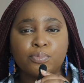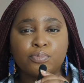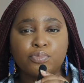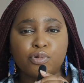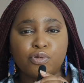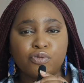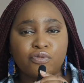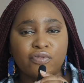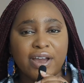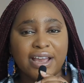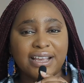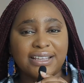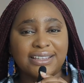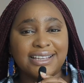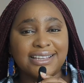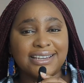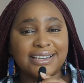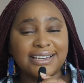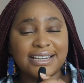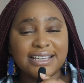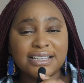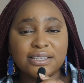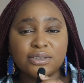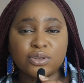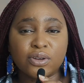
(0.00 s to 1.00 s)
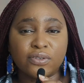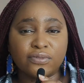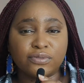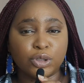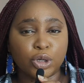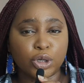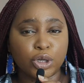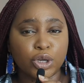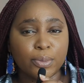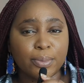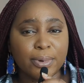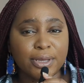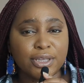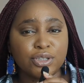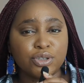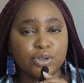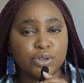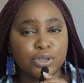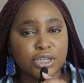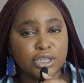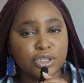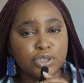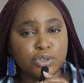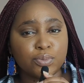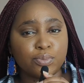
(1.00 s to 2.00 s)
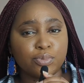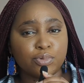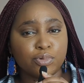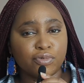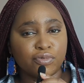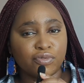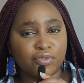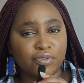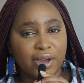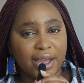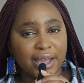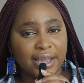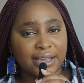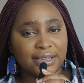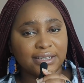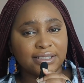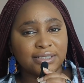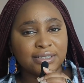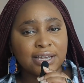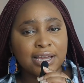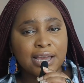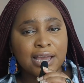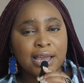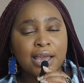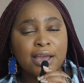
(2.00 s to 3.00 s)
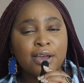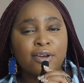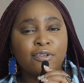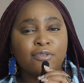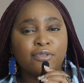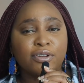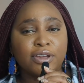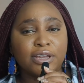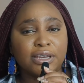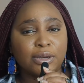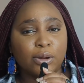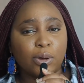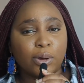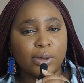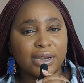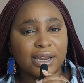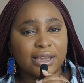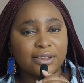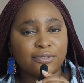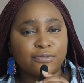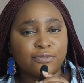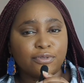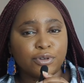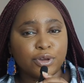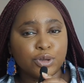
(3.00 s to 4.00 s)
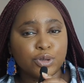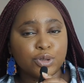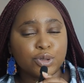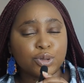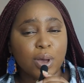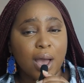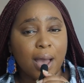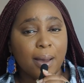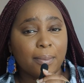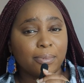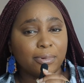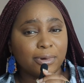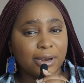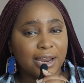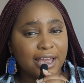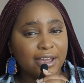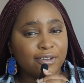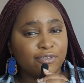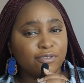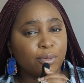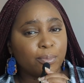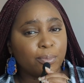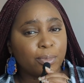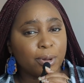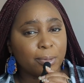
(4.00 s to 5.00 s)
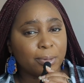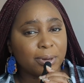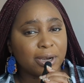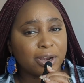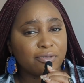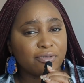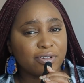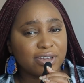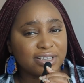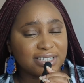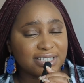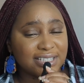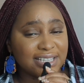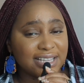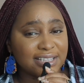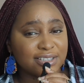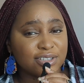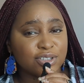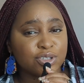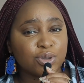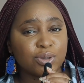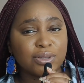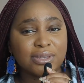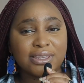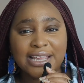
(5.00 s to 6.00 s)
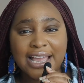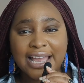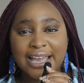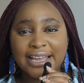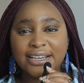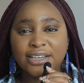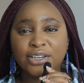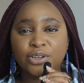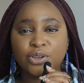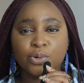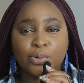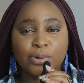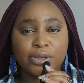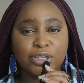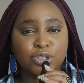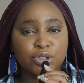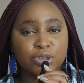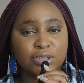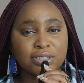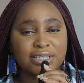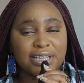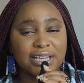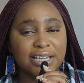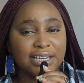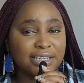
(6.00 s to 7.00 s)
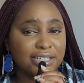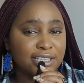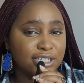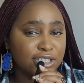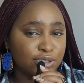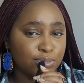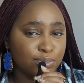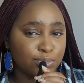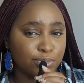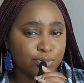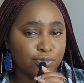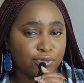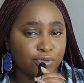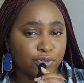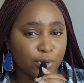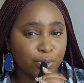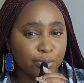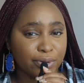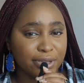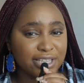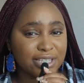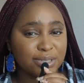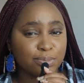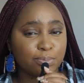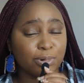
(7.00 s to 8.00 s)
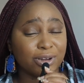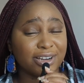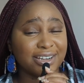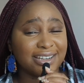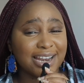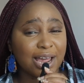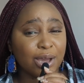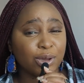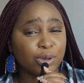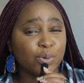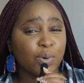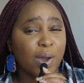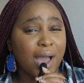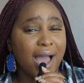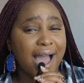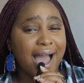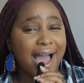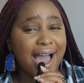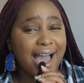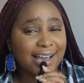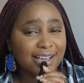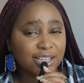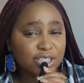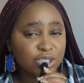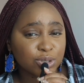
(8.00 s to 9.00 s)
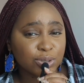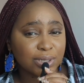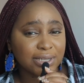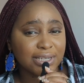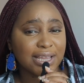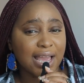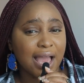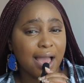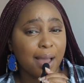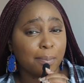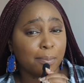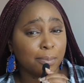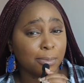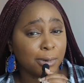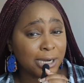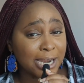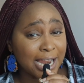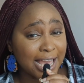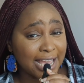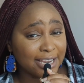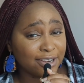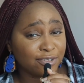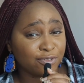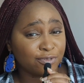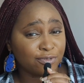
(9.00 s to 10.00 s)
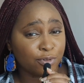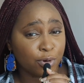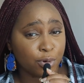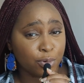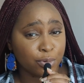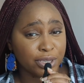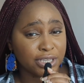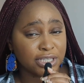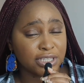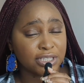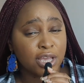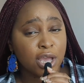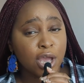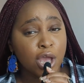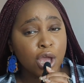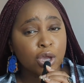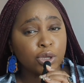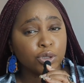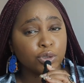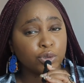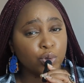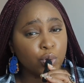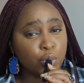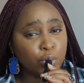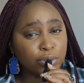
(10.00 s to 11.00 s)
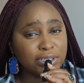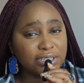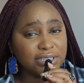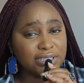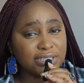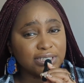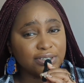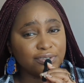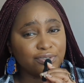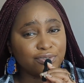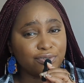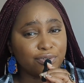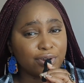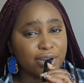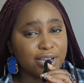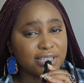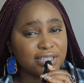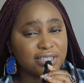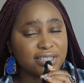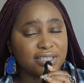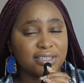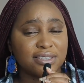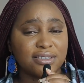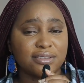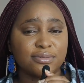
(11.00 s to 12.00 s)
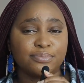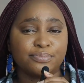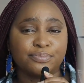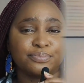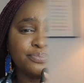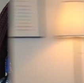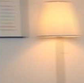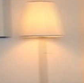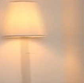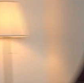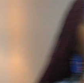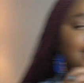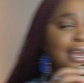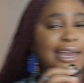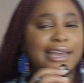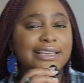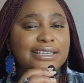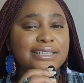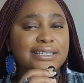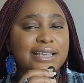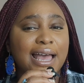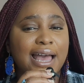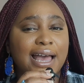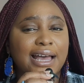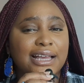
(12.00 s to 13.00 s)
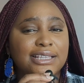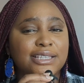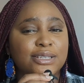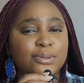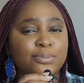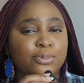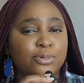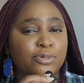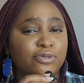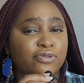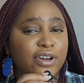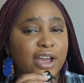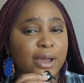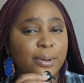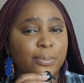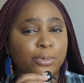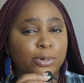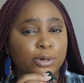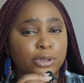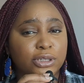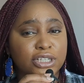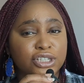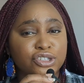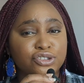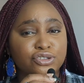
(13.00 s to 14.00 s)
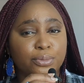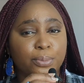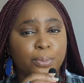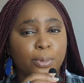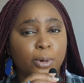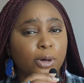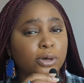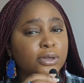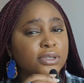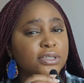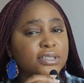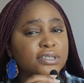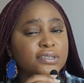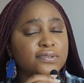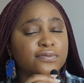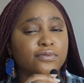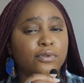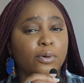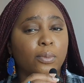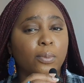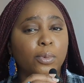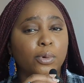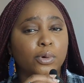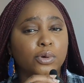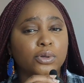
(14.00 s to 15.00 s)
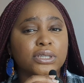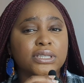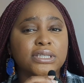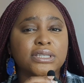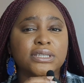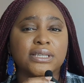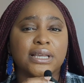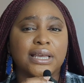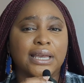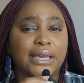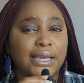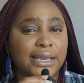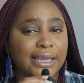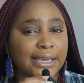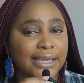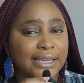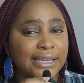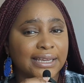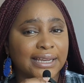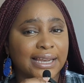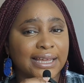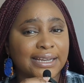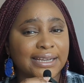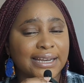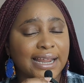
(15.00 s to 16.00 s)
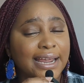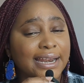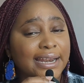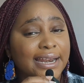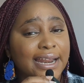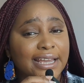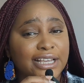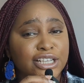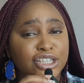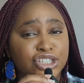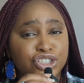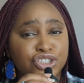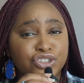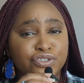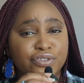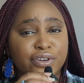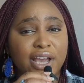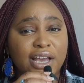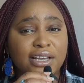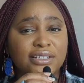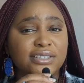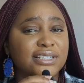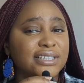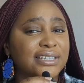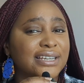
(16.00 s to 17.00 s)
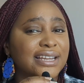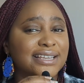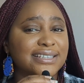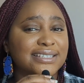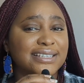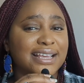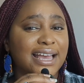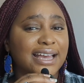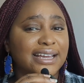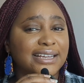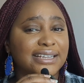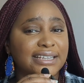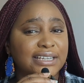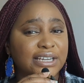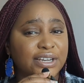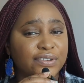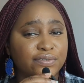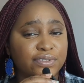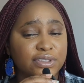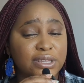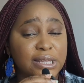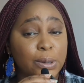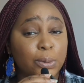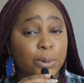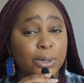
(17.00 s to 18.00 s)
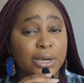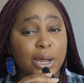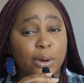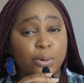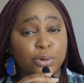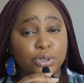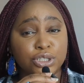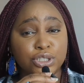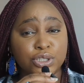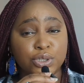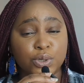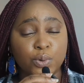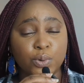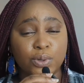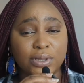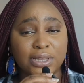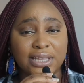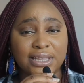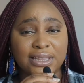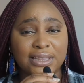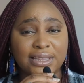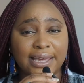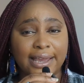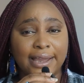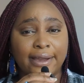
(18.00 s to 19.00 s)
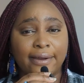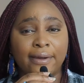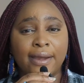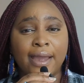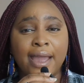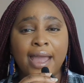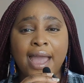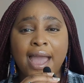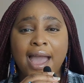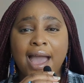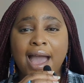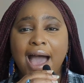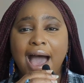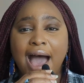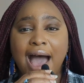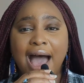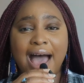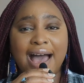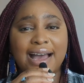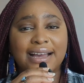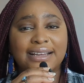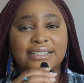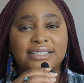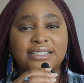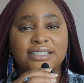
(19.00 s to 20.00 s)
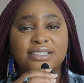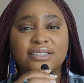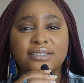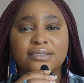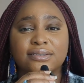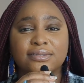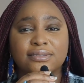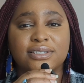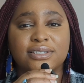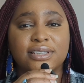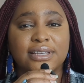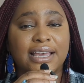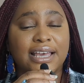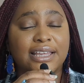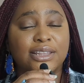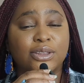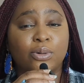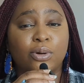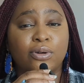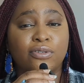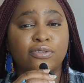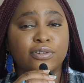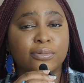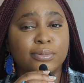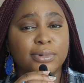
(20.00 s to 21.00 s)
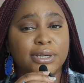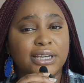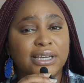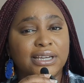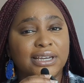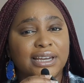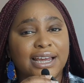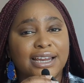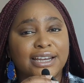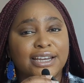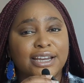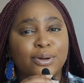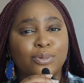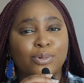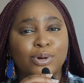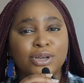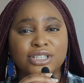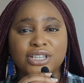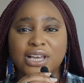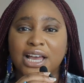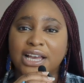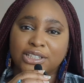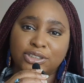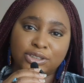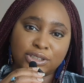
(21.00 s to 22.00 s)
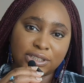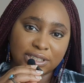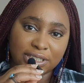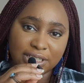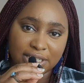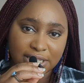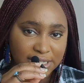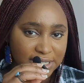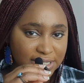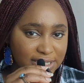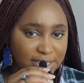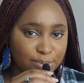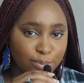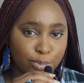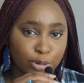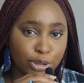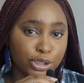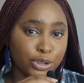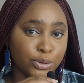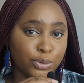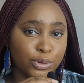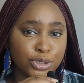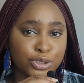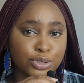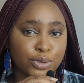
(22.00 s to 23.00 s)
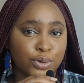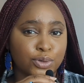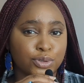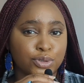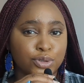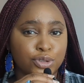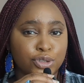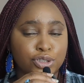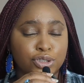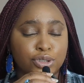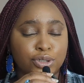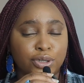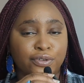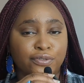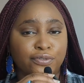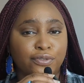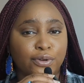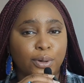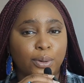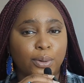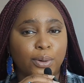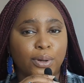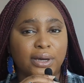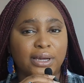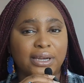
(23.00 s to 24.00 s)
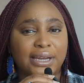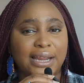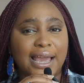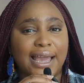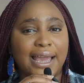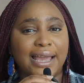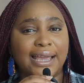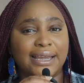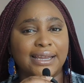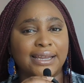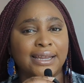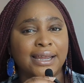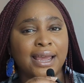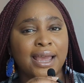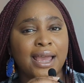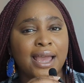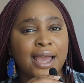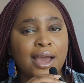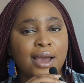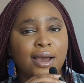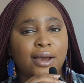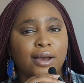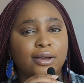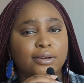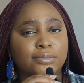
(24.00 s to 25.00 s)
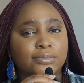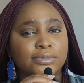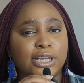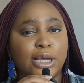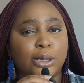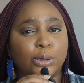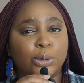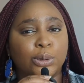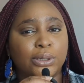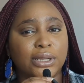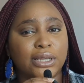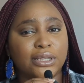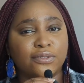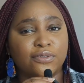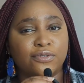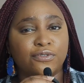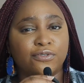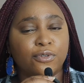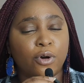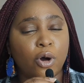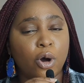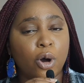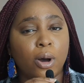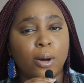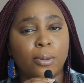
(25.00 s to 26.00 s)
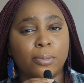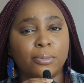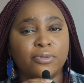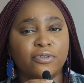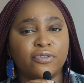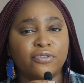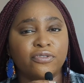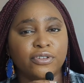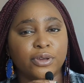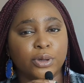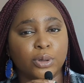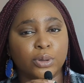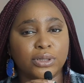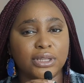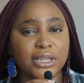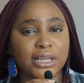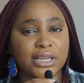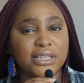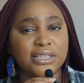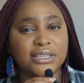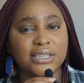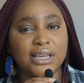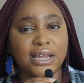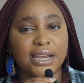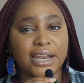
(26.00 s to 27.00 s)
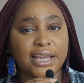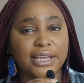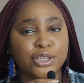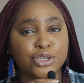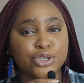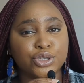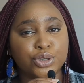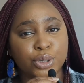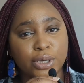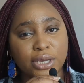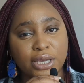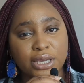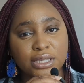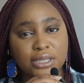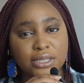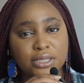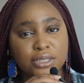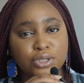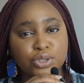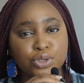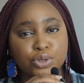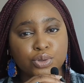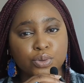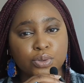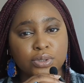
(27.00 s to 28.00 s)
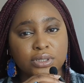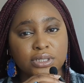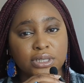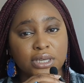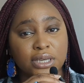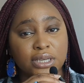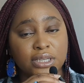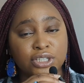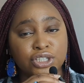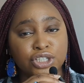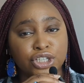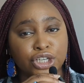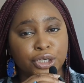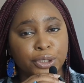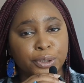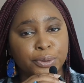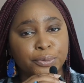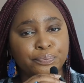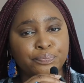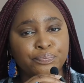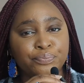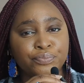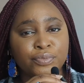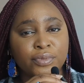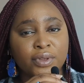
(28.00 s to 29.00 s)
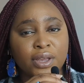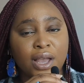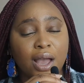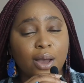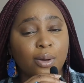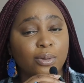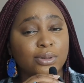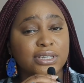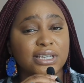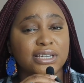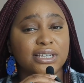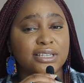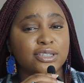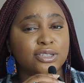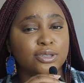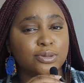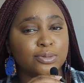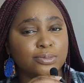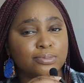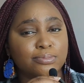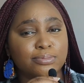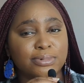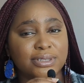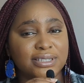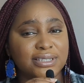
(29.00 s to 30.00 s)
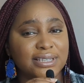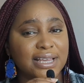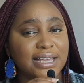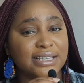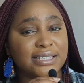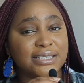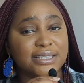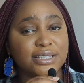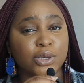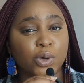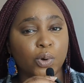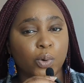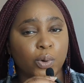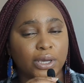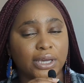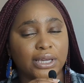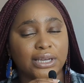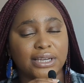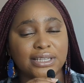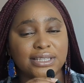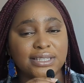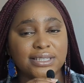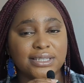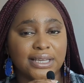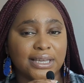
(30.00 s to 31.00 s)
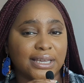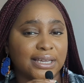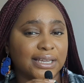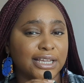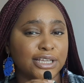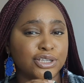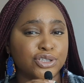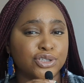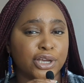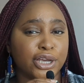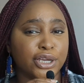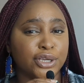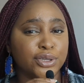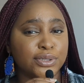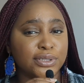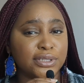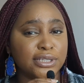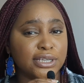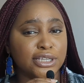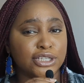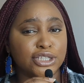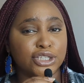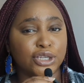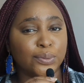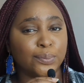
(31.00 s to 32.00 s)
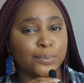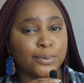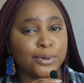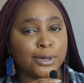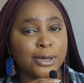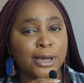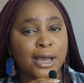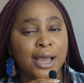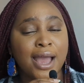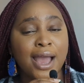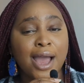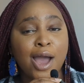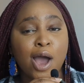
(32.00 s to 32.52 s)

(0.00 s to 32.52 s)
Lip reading: provide the list of documents you need to provide in order for you to apply for permanent residence. So then you were just eligible for it, but now you are actually applying for it. Know the difference. So in my case, I had to provide police reports for both England and Nigeria, seeing as I had lived there when I was schooling there. And to get the one from England, it wasn't actually easy, but it was also straightforward. I downloaded the form, filled it, and I took it to DHL. I wanted it to be sent quickly to England, so I used DHL. But